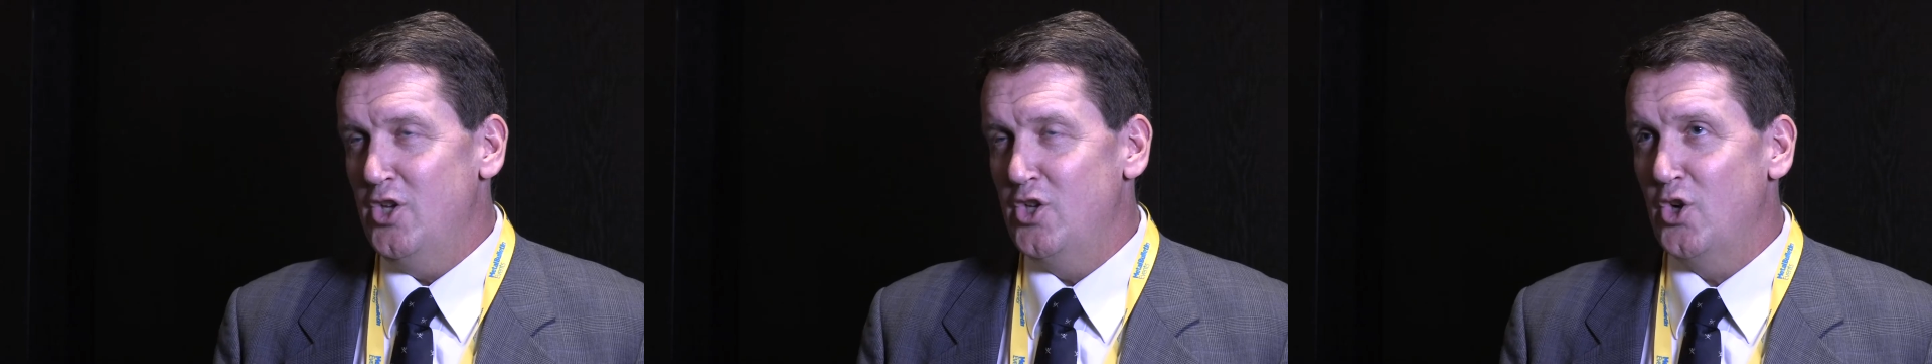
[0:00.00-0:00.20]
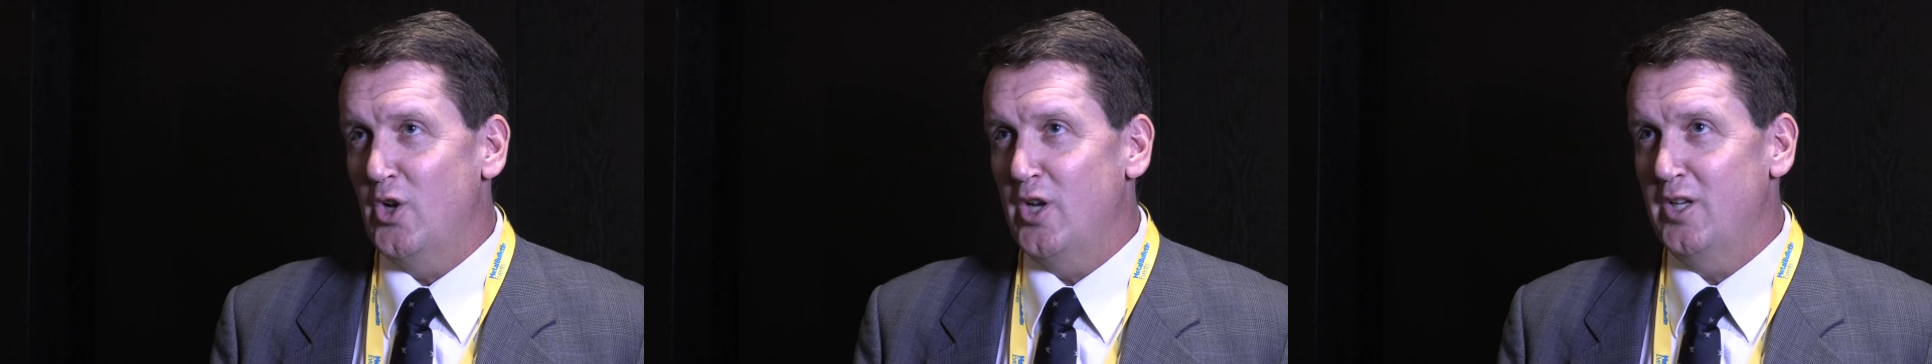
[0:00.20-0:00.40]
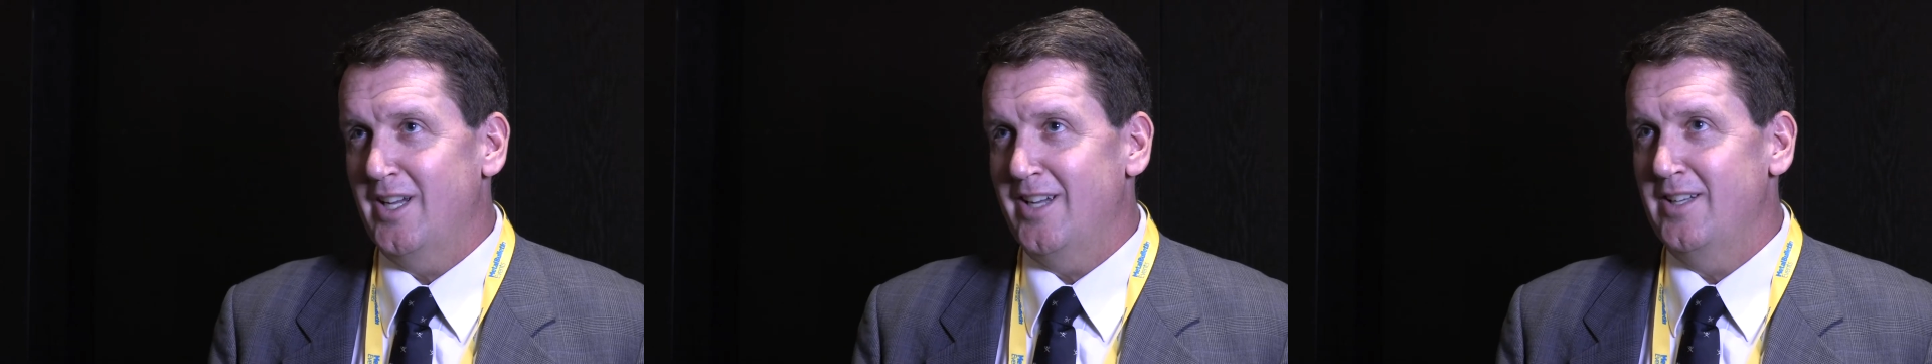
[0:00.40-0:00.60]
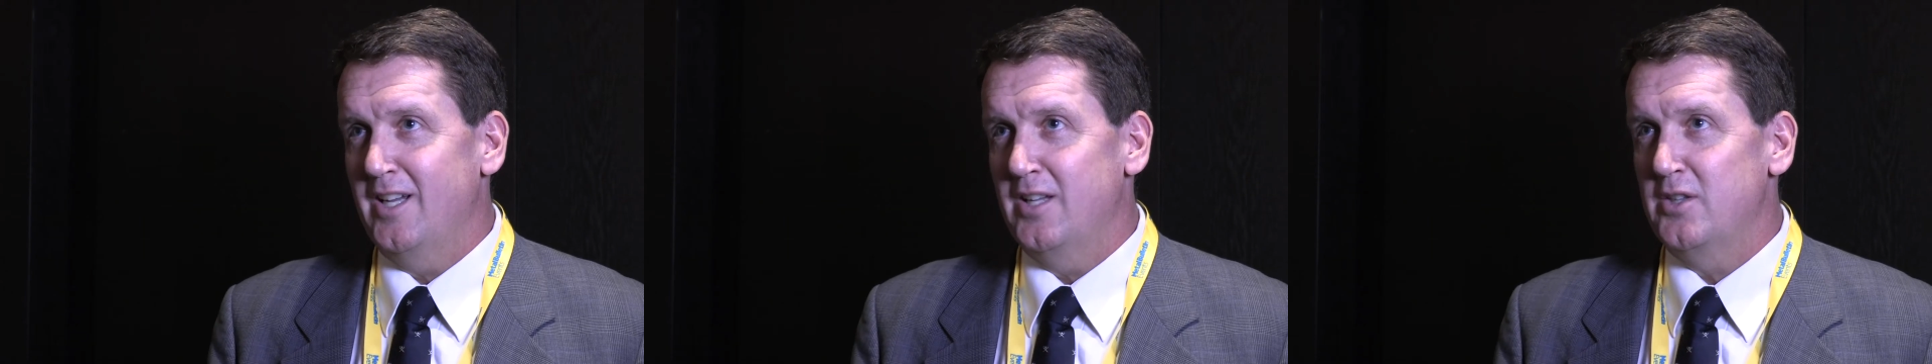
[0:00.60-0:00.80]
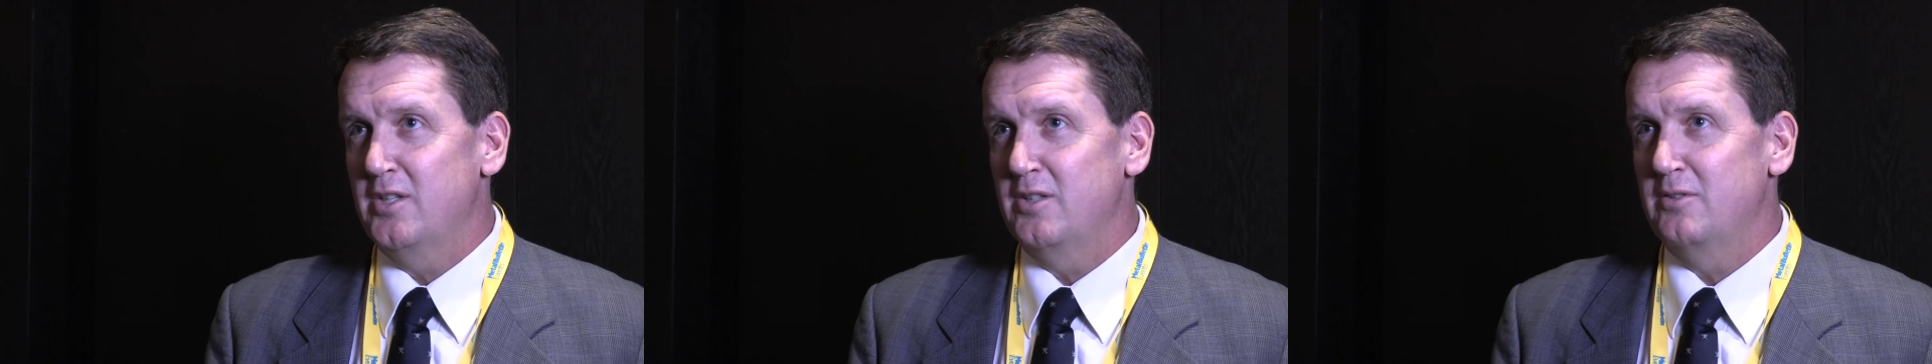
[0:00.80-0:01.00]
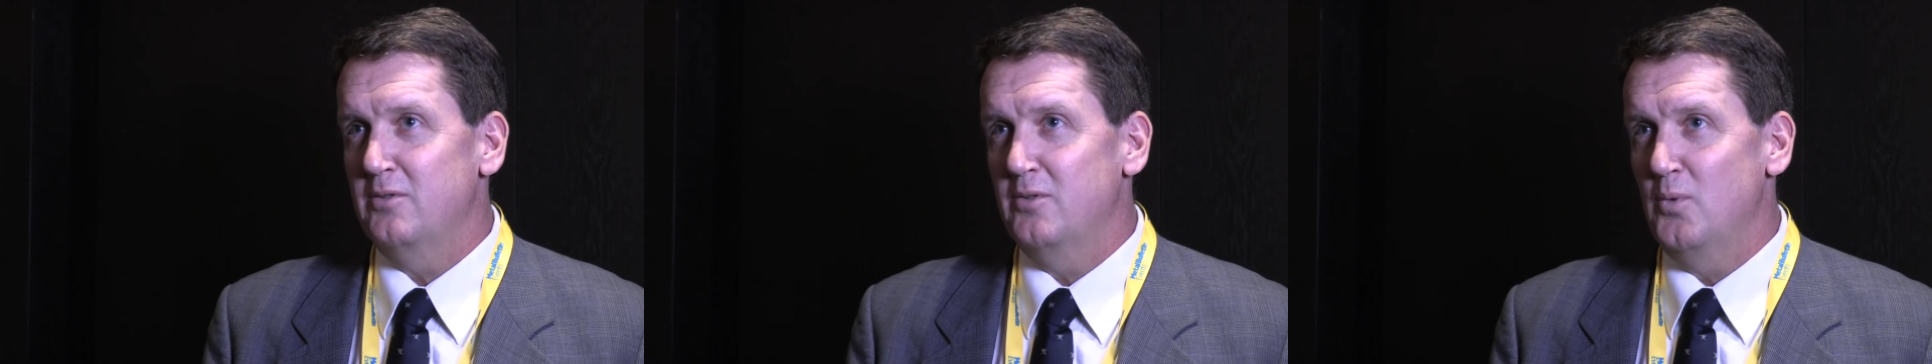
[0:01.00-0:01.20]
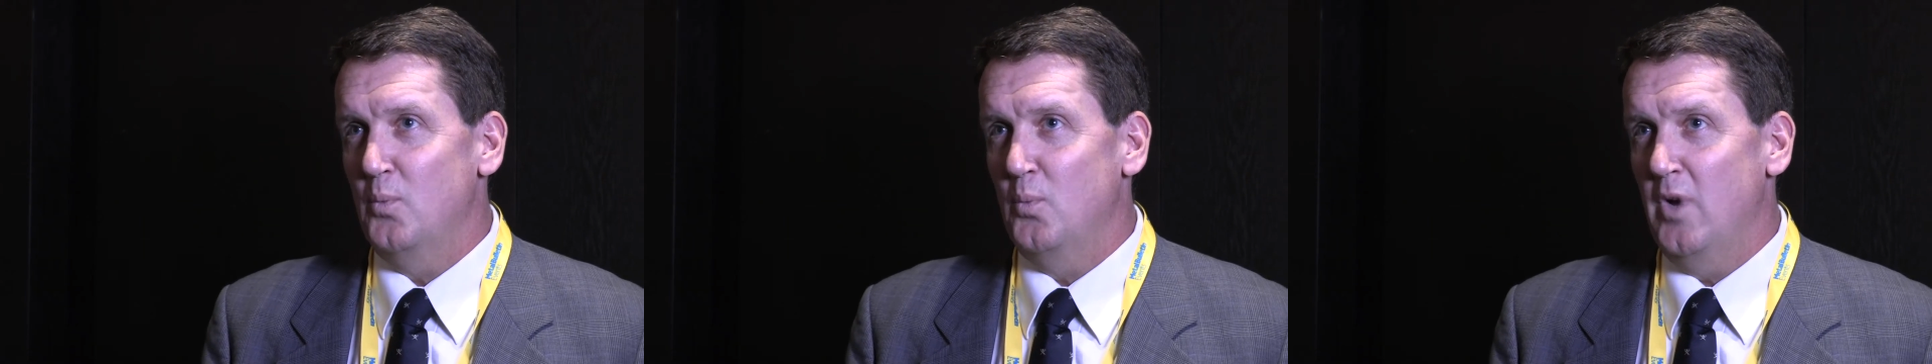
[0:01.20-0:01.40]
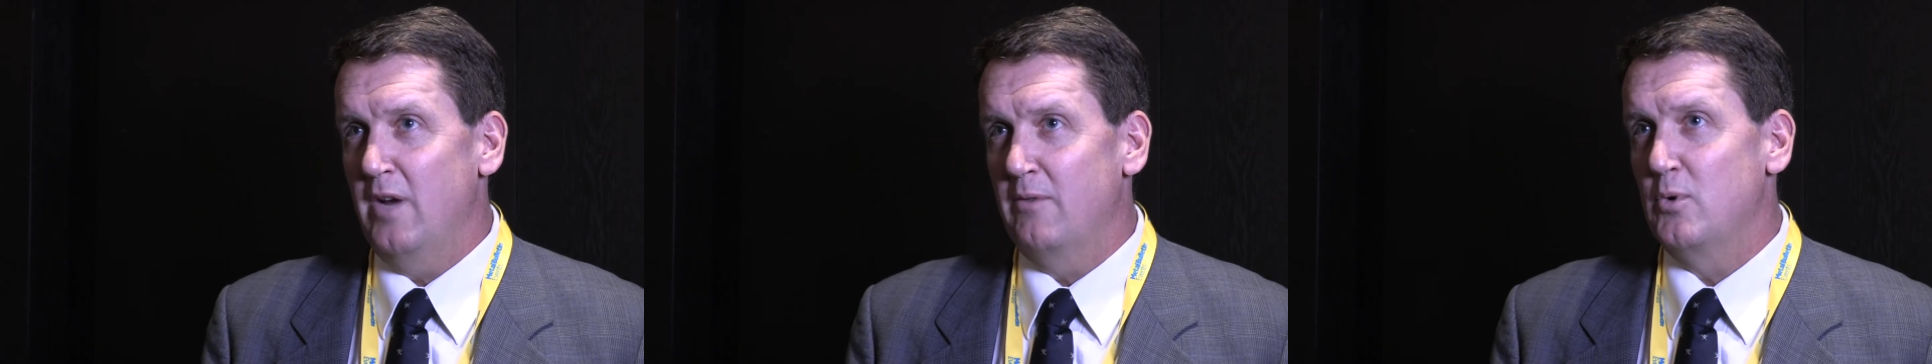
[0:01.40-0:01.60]
I think
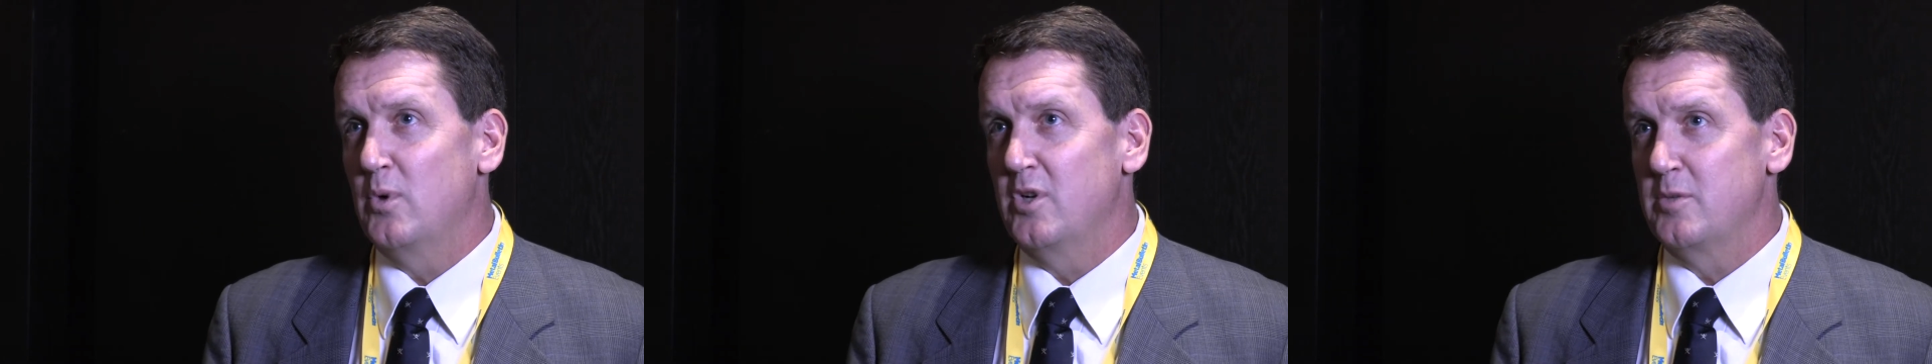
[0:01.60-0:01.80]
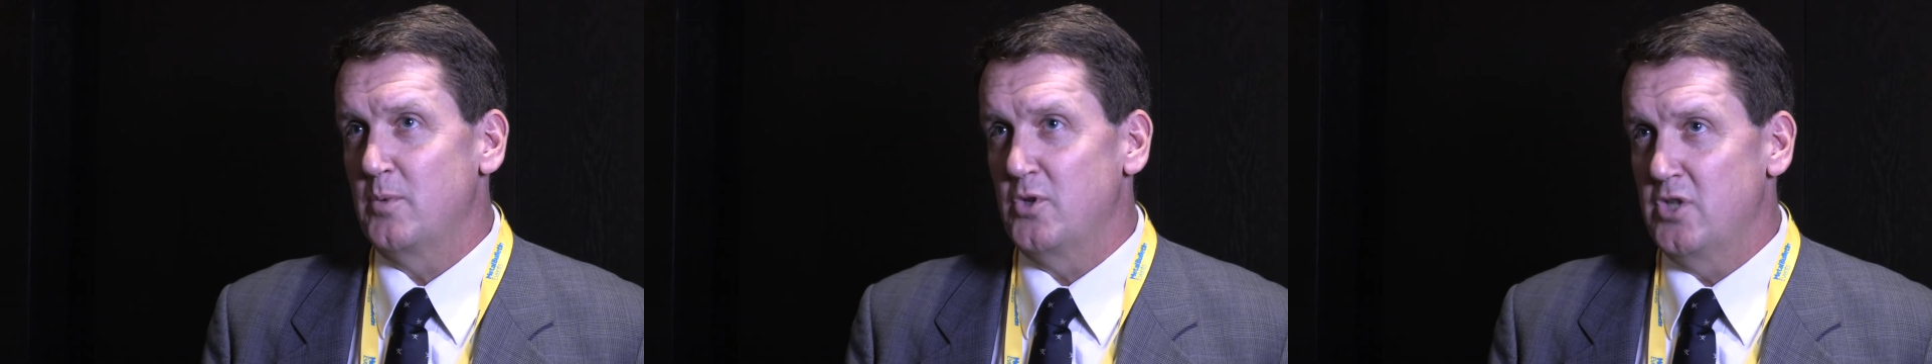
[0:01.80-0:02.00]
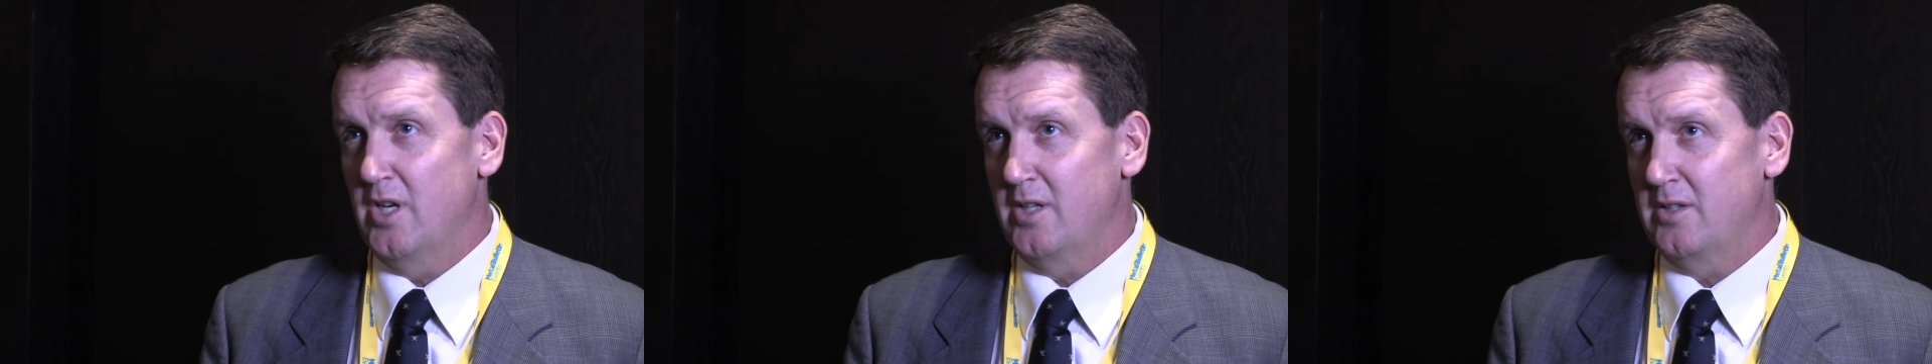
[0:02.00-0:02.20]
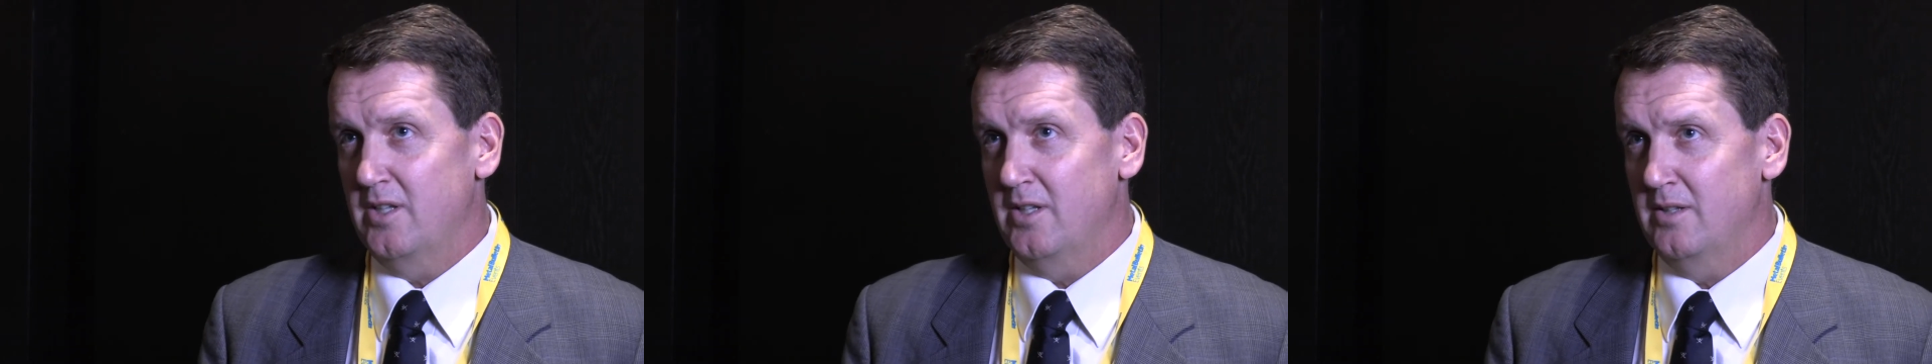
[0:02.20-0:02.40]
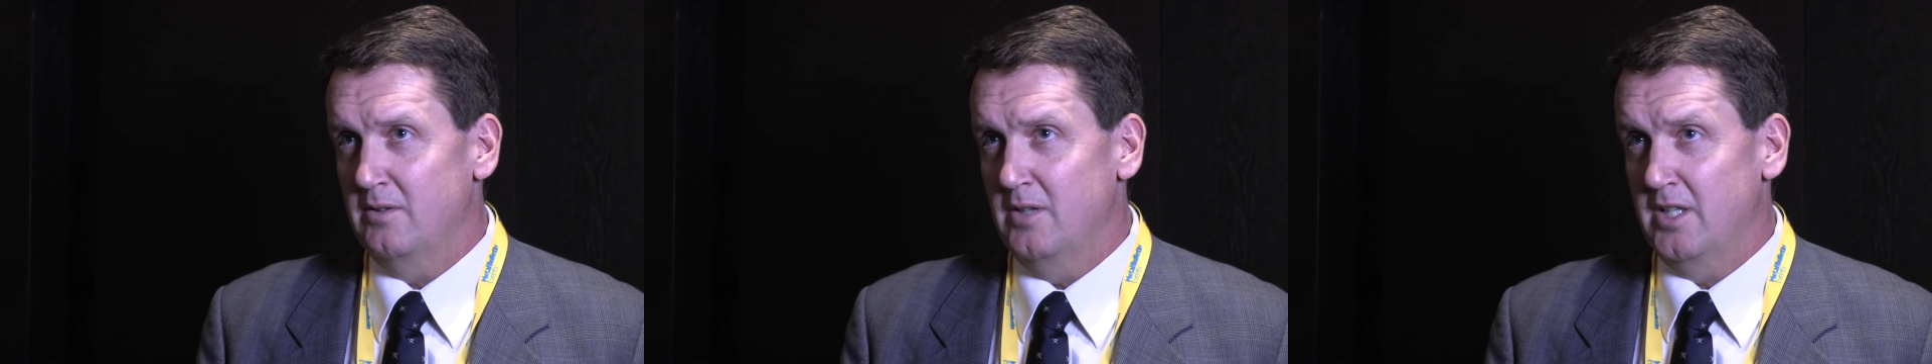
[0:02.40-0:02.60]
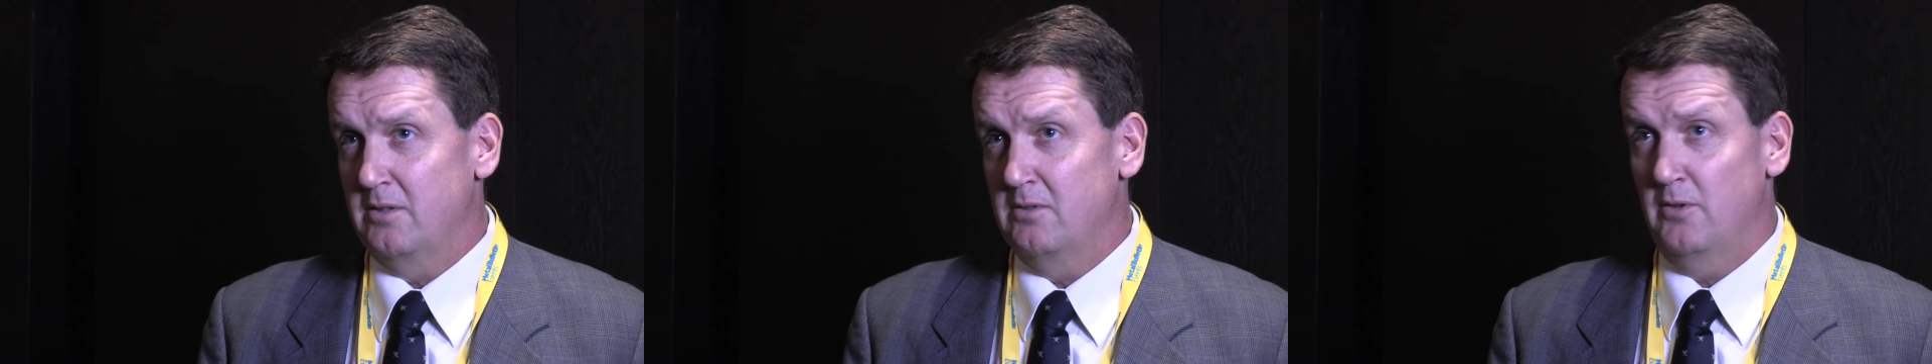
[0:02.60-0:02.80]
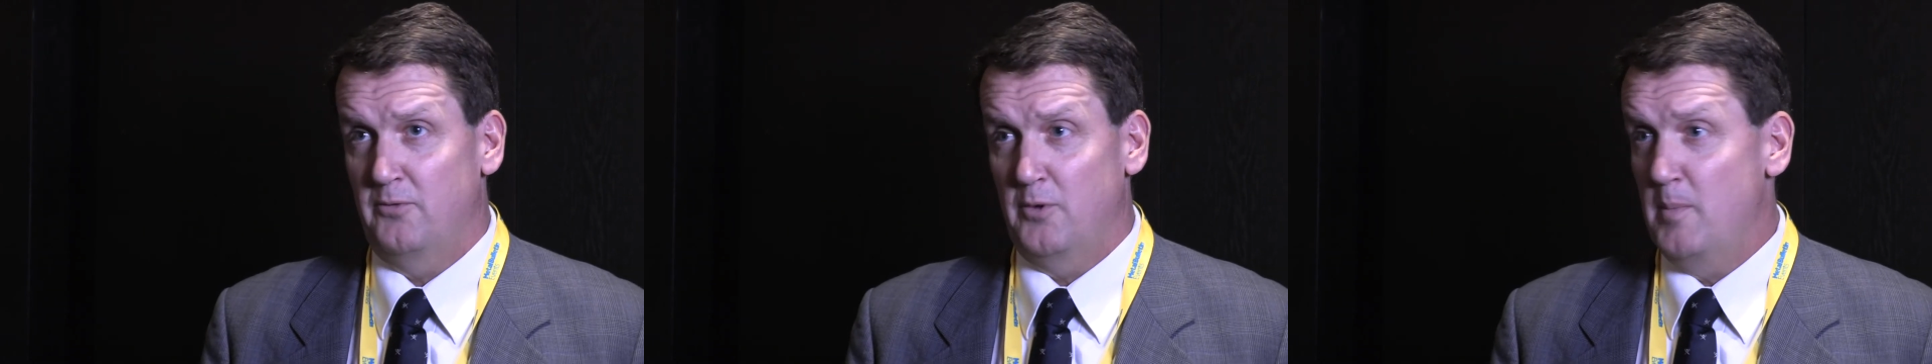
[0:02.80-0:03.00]
everyone is projecting that,